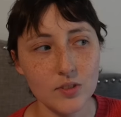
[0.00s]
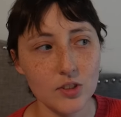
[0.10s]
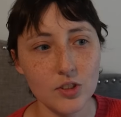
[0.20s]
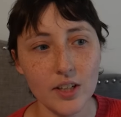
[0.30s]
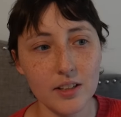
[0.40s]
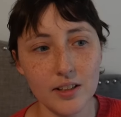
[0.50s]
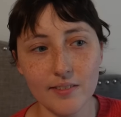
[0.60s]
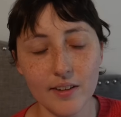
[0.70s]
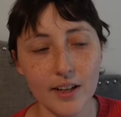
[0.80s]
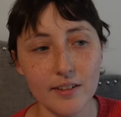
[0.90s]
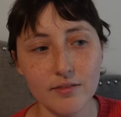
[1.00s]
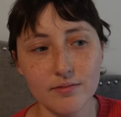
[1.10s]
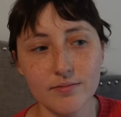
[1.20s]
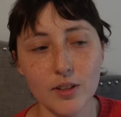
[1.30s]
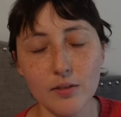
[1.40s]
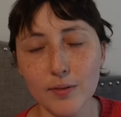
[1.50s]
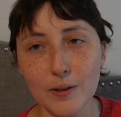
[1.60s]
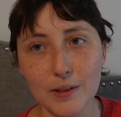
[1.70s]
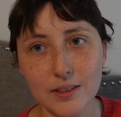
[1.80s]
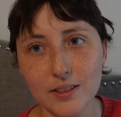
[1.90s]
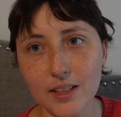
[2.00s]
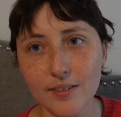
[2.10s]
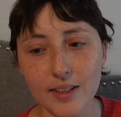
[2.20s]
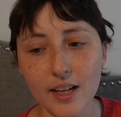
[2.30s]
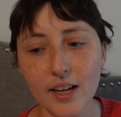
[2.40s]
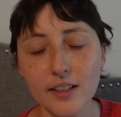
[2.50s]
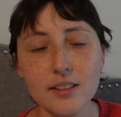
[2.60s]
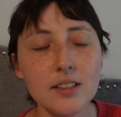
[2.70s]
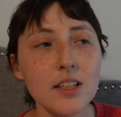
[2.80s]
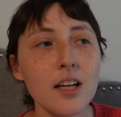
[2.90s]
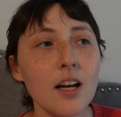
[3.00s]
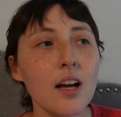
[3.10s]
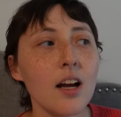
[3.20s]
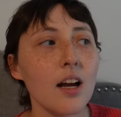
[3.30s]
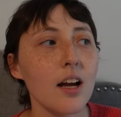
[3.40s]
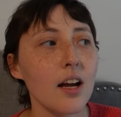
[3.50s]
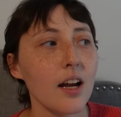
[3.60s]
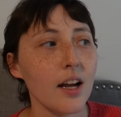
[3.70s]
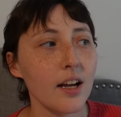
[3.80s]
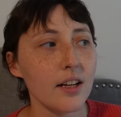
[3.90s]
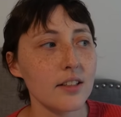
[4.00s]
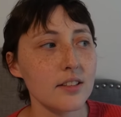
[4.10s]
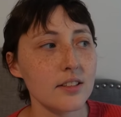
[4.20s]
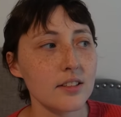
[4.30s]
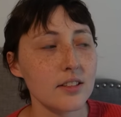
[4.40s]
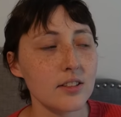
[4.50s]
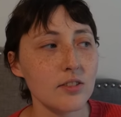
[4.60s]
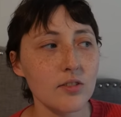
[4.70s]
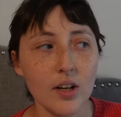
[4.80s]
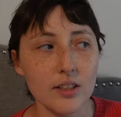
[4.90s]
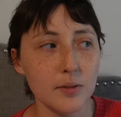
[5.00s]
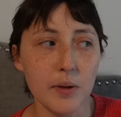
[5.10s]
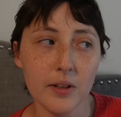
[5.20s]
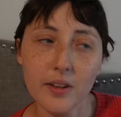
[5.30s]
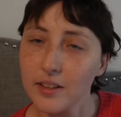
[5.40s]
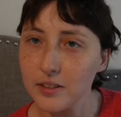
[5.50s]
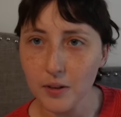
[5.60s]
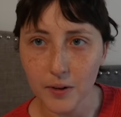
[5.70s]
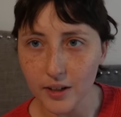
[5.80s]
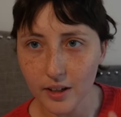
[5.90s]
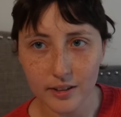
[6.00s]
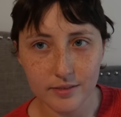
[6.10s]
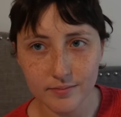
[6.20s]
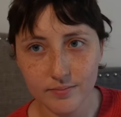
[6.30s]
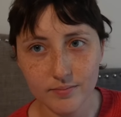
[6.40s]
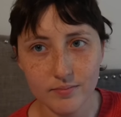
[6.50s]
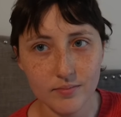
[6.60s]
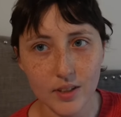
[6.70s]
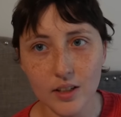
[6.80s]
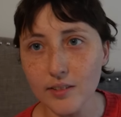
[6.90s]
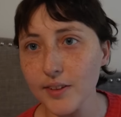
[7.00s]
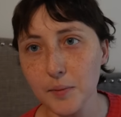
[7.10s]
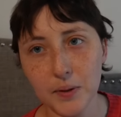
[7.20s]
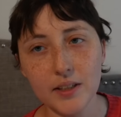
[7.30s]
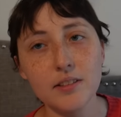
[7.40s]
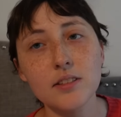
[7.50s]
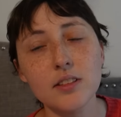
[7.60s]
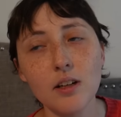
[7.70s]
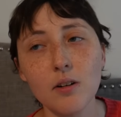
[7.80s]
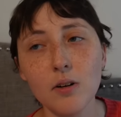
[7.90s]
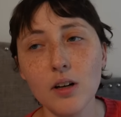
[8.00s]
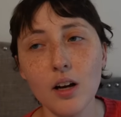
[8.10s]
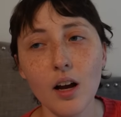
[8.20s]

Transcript: just trying to live life to the fullest every day. And we've got some other things going on in our family, so